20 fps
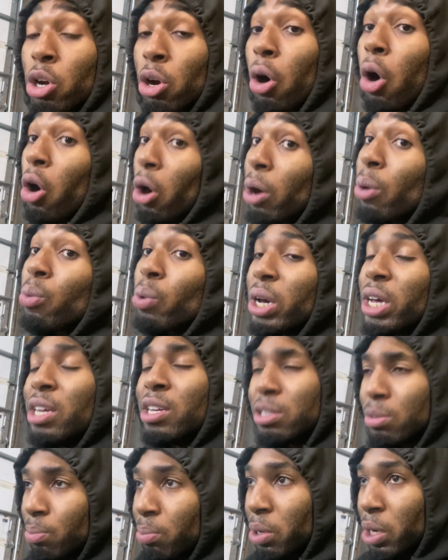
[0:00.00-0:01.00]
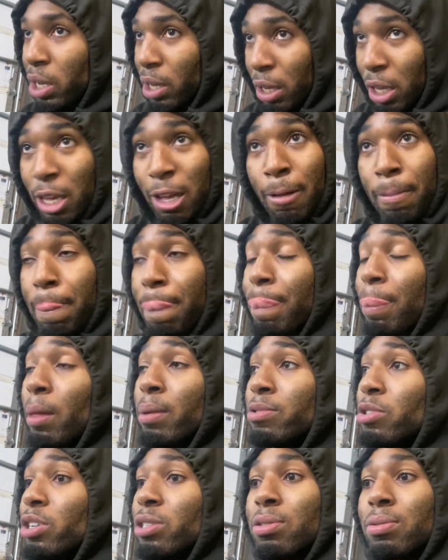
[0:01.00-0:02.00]
are ways, but
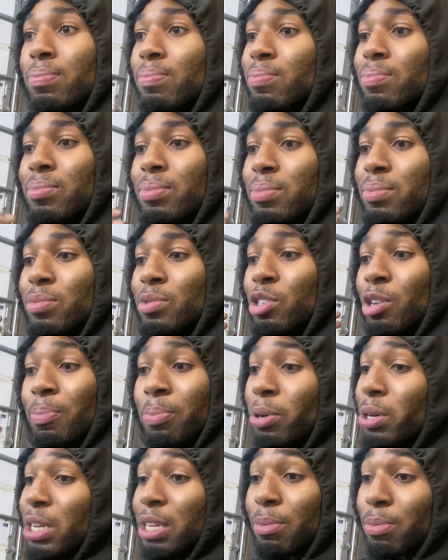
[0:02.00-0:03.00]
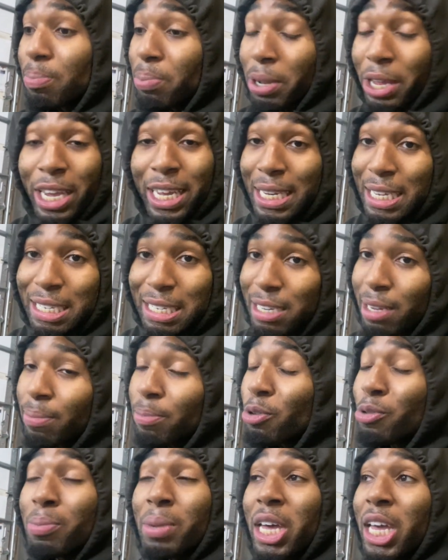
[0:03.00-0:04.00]
just to put it plain and
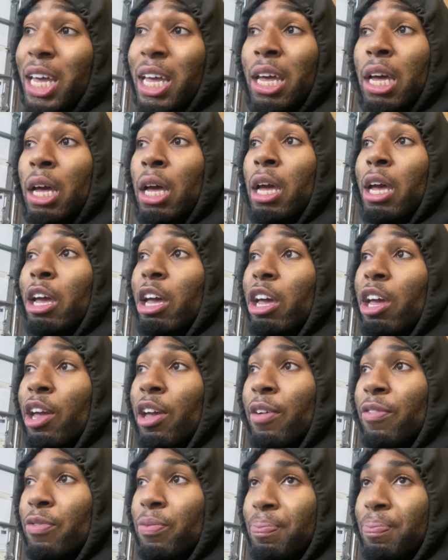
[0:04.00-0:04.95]
simple, man, if